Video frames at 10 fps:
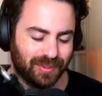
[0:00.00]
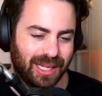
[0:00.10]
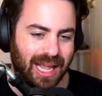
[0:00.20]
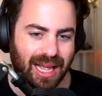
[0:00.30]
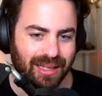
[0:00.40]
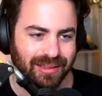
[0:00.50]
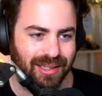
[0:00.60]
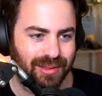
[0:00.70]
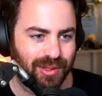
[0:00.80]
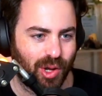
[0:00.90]
Yeah,
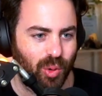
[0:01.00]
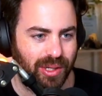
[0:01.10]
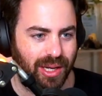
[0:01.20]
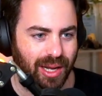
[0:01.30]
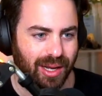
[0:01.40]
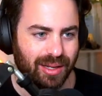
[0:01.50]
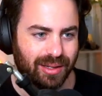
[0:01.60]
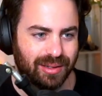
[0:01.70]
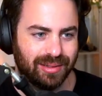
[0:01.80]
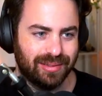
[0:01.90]
the OTK
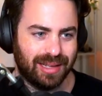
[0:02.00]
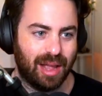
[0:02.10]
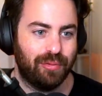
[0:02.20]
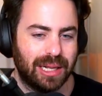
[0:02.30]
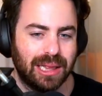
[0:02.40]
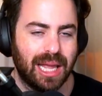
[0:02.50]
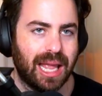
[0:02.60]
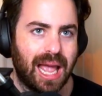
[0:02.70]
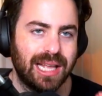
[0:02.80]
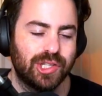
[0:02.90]
guy. I felt like
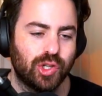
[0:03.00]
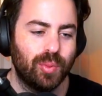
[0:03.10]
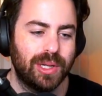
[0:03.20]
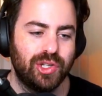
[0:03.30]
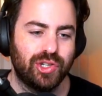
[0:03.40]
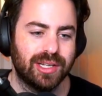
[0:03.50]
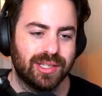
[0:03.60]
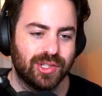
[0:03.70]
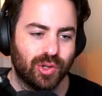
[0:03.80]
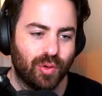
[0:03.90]
I had so many
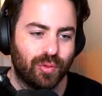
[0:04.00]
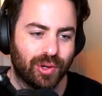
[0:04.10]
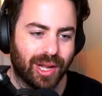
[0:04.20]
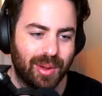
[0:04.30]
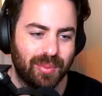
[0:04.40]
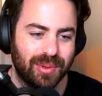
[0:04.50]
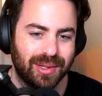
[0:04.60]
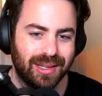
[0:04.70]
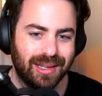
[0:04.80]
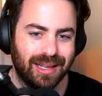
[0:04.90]
chances to go for game,
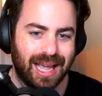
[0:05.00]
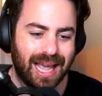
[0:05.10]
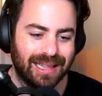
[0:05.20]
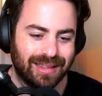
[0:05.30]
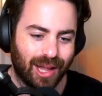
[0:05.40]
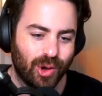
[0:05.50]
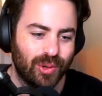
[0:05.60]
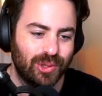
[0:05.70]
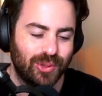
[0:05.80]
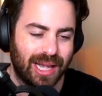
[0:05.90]
and I go
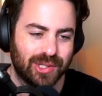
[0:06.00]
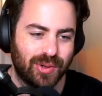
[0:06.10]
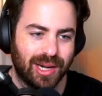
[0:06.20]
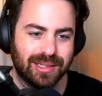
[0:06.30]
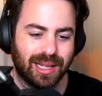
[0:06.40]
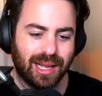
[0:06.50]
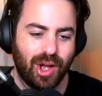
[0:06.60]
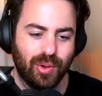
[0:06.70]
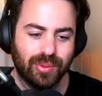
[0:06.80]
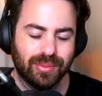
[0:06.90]
into the extra deck, it's like,
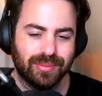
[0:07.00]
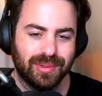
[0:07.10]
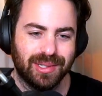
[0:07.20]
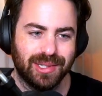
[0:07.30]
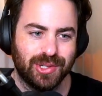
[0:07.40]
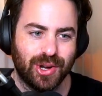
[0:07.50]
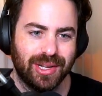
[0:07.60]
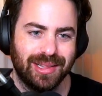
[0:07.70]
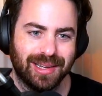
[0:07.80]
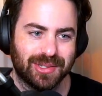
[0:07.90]
oh, he's not
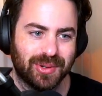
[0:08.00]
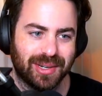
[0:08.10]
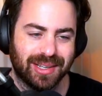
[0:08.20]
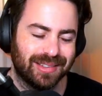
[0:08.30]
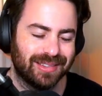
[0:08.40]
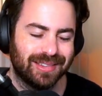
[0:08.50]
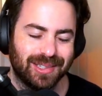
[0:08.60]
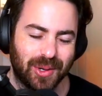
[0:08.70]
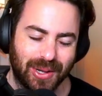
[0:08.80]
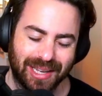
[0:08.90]
in the extra deck.
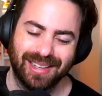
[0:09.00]
Go ahead.